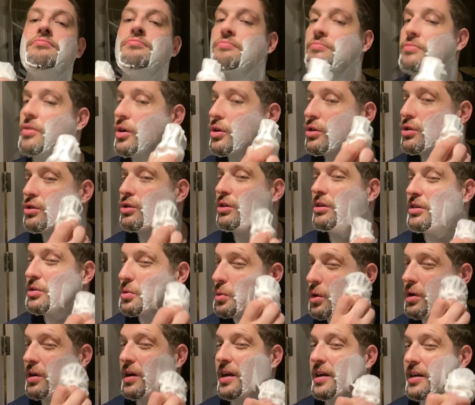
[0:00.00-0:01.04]
Not sure it's
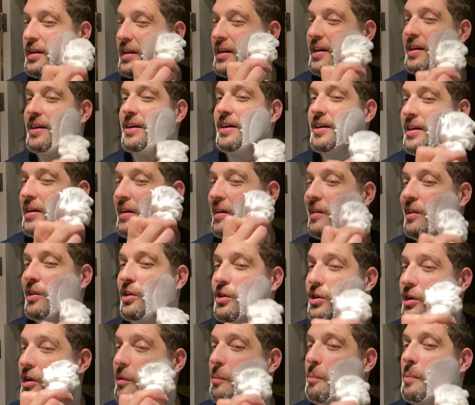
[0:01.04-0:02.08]
one I'd
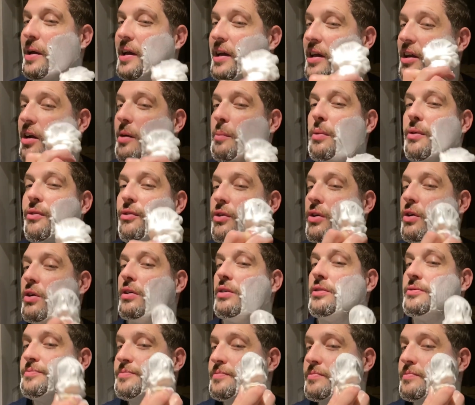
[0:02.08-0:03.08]
look at picking up a full